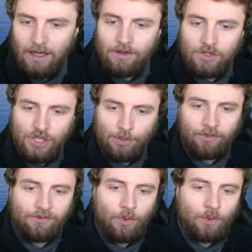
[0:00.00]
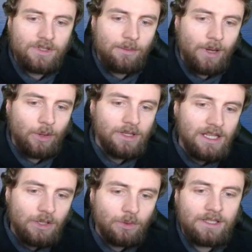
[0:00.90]
The ship performed about
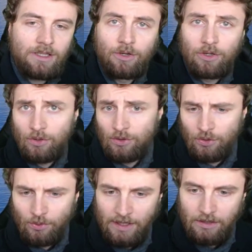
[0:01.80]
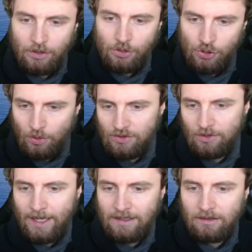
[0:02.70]
equally to Hakuryu in shorter
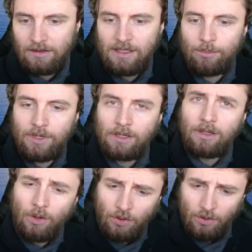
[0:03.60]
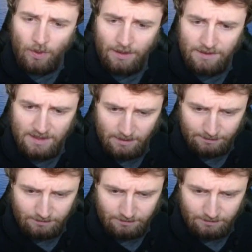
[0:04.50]
battles, but in longer ones,